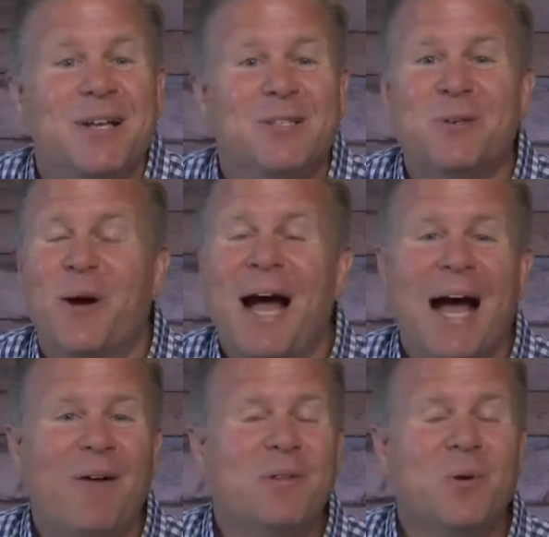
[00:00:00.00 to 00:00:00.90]
So
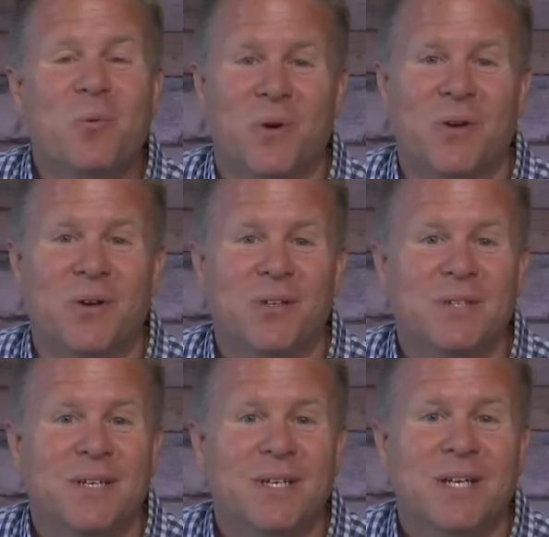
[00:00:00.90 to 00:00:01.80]
how in the world
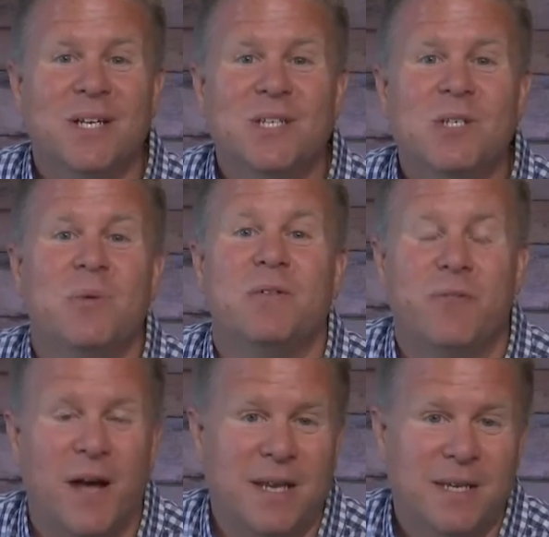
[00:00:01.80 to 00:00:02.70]
do we
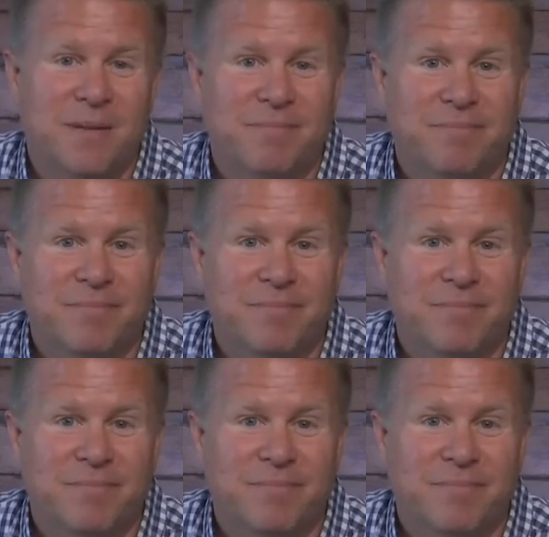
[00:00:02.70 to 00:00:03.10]
find him?